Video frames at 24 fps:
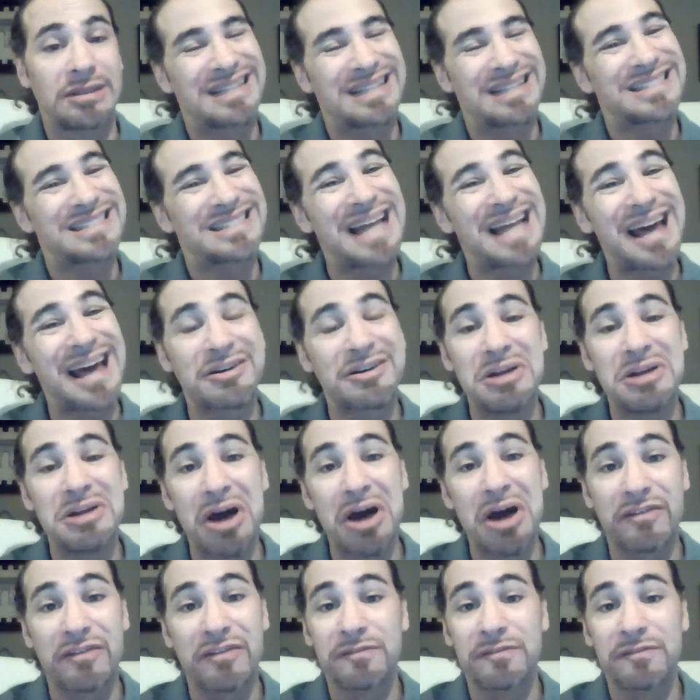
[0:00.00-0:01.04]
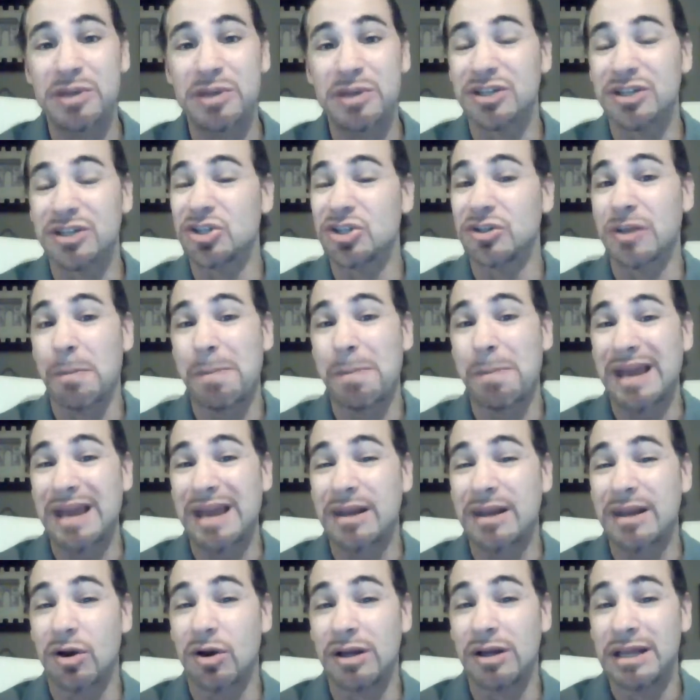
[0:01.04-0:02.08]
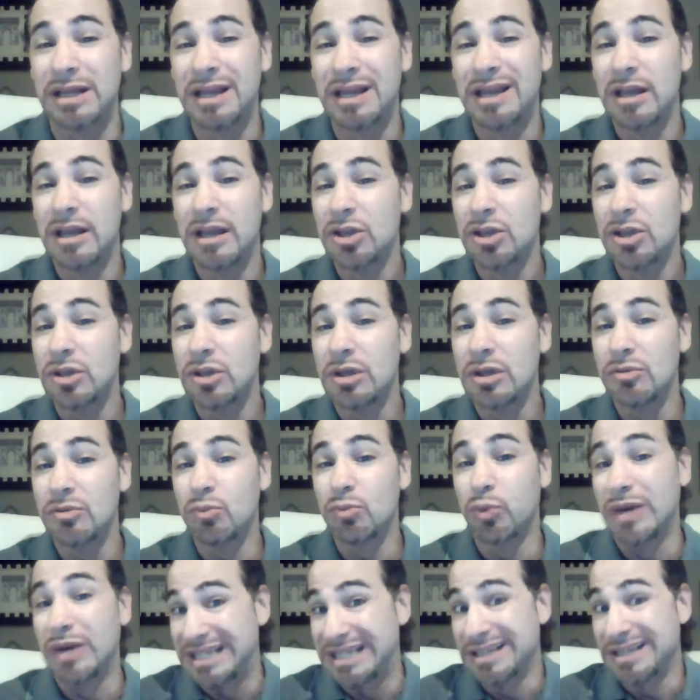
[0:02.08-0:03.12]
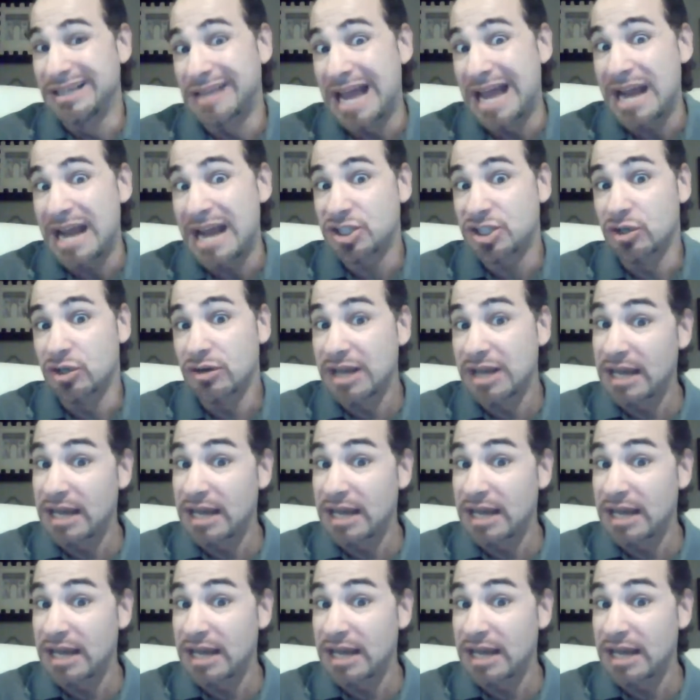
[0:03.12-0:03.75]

That's not enough because you're depending on what he did last year.